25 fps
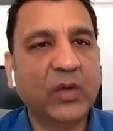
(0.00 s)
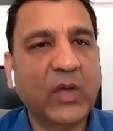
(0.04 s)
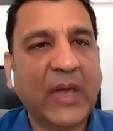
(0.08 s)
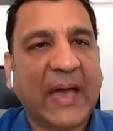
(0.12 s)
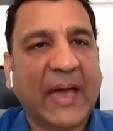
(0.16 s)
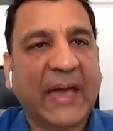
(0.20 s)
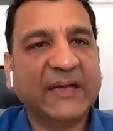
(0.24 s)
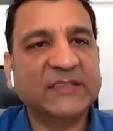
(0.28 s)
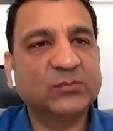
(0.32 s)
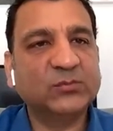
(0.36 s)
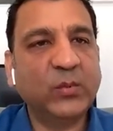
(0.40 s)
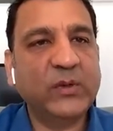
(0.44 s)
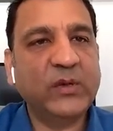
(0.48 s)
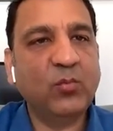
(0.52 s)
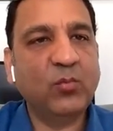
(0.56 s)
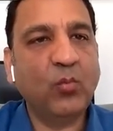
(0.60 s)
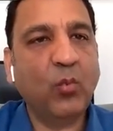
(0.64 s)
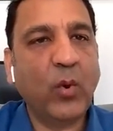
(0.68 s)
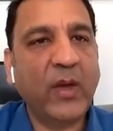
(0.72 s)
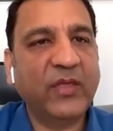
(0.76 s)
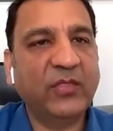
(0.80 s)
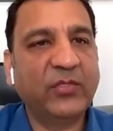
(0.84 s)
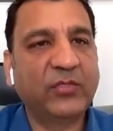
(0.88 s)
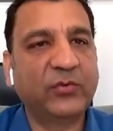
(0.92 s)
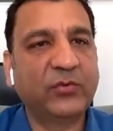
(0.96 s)
As we
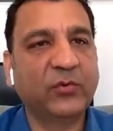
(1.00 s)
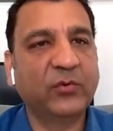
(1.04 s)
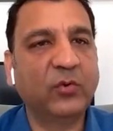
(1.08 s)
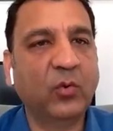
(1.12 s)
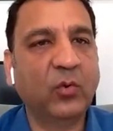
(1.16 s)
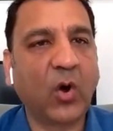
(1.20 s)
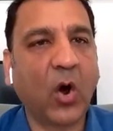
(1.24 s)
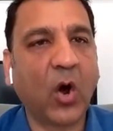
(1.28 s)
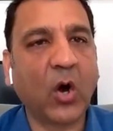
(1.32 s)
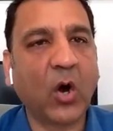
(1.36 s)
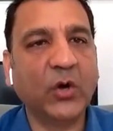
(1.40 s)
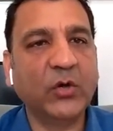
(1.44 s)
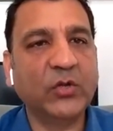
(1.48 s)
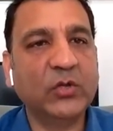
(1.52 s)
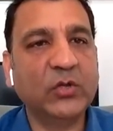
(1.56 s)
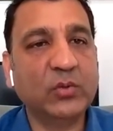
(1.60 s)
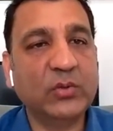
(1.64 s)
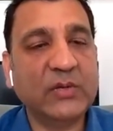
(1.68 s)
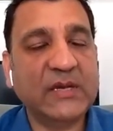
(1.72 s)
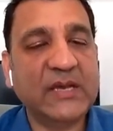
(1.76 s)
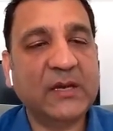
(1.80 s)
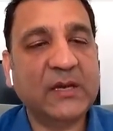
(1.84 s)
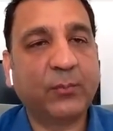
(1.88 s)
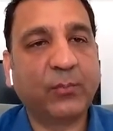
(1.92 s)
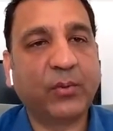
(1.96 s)
went through our
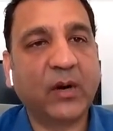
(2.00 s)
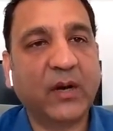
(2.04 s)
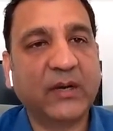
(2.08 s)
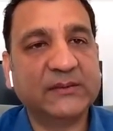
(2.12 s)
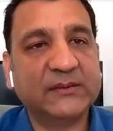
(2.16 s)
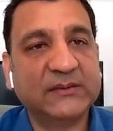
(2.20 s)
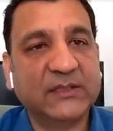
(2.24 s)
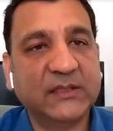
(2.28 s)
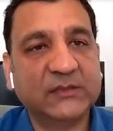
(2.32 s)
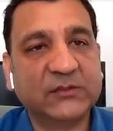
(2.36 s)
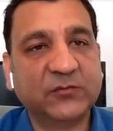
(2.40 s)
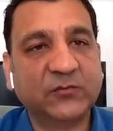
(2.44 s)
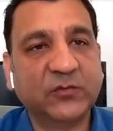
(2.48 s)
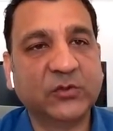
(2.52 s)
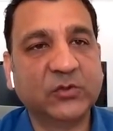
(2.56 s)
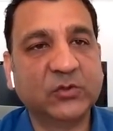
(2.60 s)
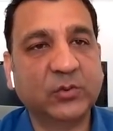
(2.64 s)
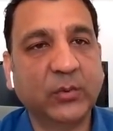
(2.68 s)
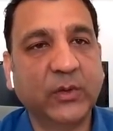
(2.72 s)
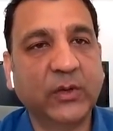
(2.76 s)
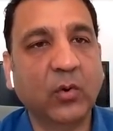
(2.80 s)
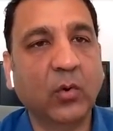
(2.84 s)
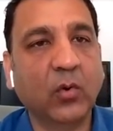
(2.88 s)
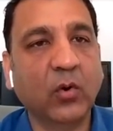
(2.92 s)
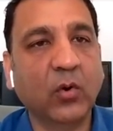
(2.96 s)
unique process for
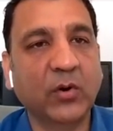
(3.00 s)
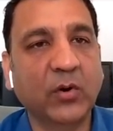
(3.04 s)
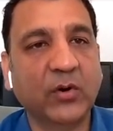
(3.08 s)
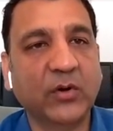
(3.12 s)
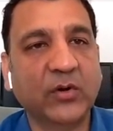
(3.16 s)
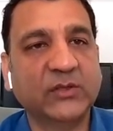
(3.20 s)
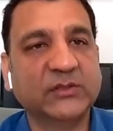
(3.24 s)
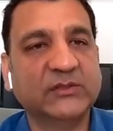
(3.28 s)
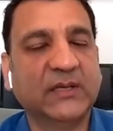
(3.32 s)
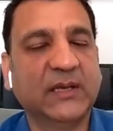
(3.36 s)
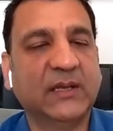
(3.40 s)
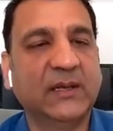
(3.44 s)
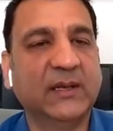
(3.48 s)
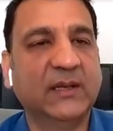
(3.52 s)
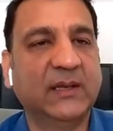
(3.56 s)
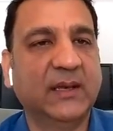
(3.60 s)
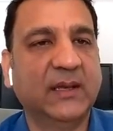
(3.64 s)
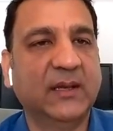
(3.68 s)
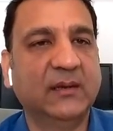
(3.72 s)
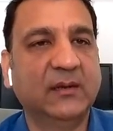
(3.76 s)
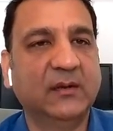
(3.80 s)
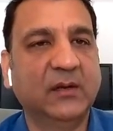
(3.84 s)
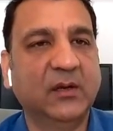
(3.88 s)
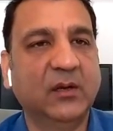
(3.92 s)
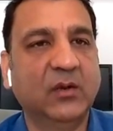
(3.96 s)
doing orders, and
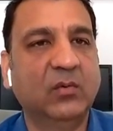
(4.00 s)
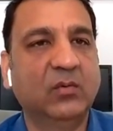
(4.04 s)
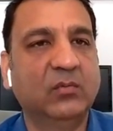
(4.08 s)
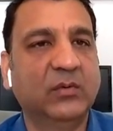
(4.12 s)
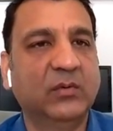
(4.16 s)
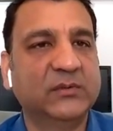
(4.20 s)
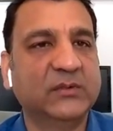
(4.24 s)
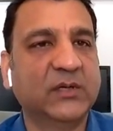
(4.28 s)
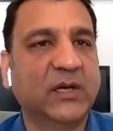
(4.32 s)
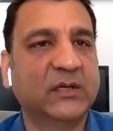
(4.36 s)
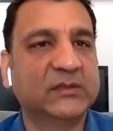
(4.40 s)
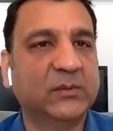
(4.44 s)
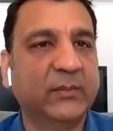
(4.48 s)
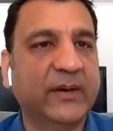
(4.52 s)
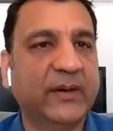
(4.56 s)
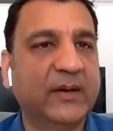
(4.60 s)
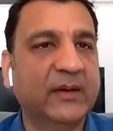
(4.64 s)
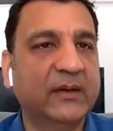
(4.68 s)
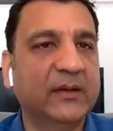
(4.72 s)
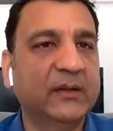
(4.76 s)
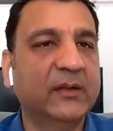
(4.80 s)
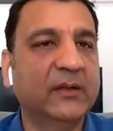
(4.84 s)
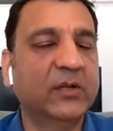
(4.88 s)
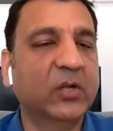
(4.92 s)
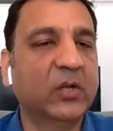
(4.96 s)
again, we talked about it
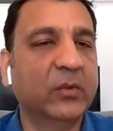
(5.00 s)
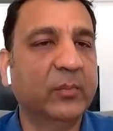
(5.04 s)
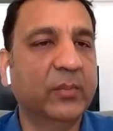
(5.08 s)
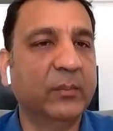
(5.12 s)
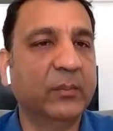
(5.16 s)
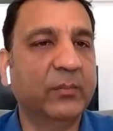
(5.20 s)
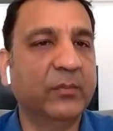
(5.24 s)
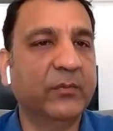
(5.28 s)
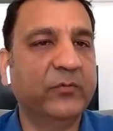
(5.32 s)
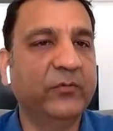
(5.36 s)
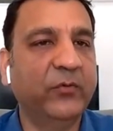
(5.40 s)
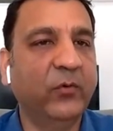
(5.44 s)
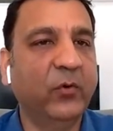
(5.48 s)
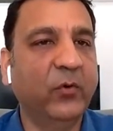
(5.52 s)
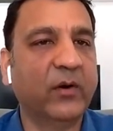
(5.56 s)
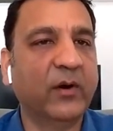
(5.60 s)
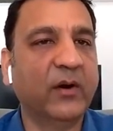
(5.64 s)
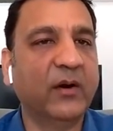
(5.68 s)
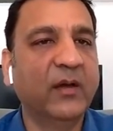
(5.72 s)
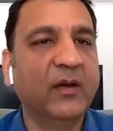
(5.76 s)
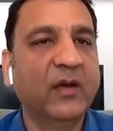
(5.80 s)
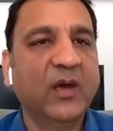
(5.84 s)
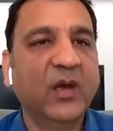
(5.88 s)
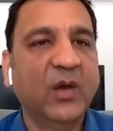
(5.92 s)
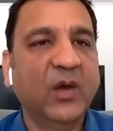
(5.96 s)
a little bit
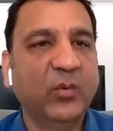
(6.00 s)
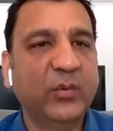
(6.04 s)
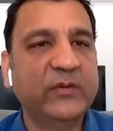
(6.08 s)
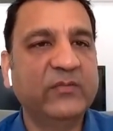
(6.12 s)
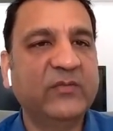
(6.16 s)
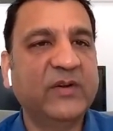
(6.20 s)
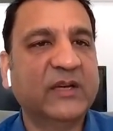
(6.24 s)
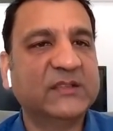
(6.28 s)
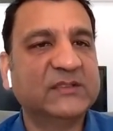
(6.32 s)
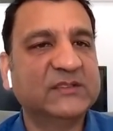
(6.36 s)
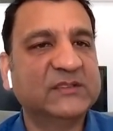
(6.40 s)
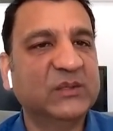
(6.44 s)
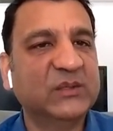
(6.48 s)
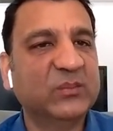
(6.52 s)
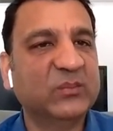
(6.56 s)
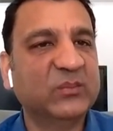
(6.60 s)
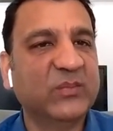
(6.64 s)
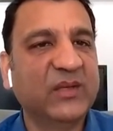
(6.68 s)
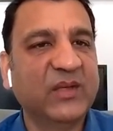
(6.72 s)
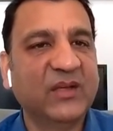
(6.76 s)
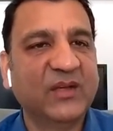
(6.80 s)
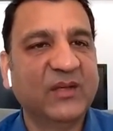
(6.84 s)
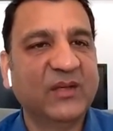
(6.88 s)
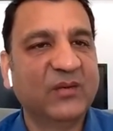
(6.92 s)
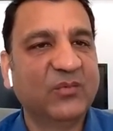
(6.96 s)
before, we've got some
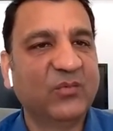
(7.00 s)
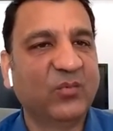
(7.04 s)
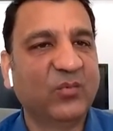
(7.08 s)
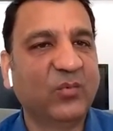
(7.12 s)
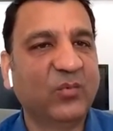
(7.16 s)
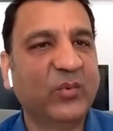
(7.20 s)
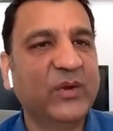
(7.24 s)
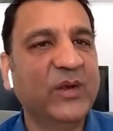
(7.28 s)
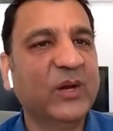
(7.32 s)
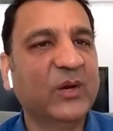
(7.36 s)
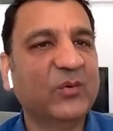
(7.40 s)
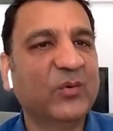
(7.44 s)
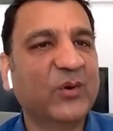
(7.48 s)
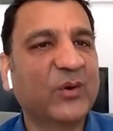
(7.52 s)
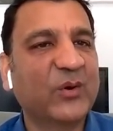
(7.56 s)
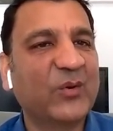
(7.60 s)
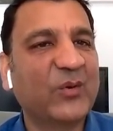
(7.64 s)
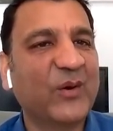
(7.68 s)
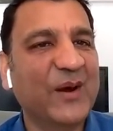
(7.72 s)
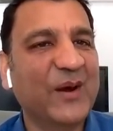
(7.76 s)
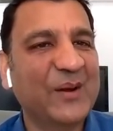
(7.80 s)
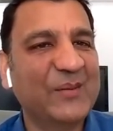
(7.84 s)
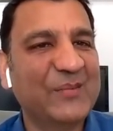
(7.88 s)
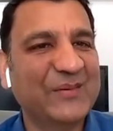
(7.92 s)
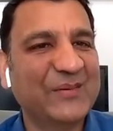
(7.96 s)
weird
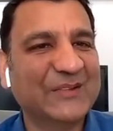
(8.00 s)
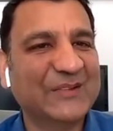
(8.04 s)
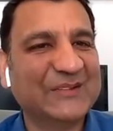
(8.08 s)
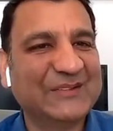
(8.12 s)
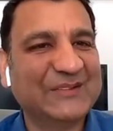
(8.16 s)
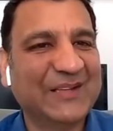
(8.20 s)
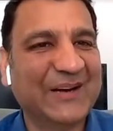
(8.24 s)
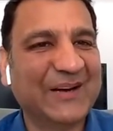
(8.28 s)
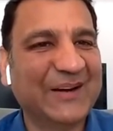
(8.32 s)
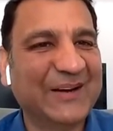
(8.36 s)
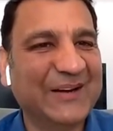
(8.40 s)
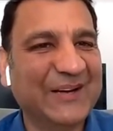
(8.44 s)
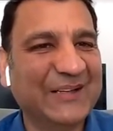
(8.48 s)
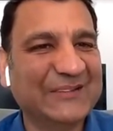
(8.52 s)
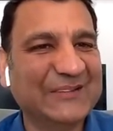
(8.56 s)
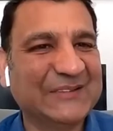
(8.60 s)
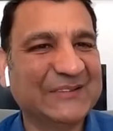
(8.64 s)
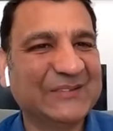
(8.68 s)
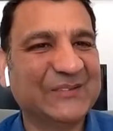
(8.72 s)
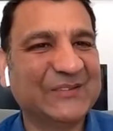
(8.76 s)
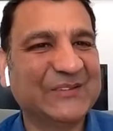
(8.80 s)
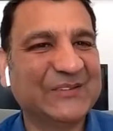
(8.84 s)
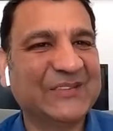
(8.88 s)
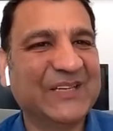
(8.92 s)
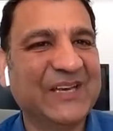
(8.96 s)
requirements that our
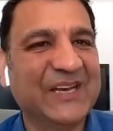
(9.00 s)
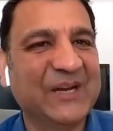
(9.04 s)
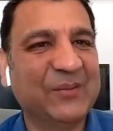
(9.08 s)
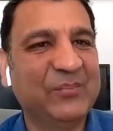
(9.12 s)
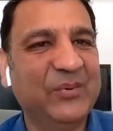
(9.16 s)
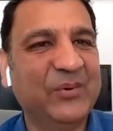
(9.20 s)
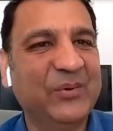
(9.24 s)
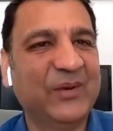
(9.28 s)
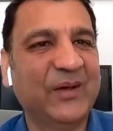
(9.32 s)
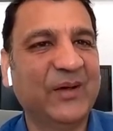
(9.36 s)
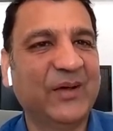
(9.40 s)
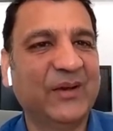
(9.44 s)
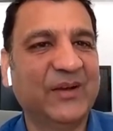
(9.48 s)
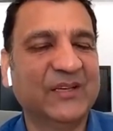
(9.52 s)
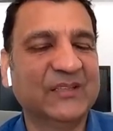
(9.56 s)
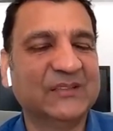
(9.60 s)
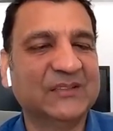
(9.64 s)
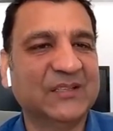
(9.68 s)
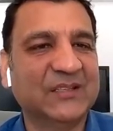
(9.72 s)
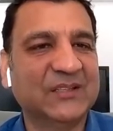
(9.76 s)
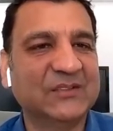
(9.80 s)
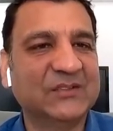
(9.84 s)
customers kind of put on us.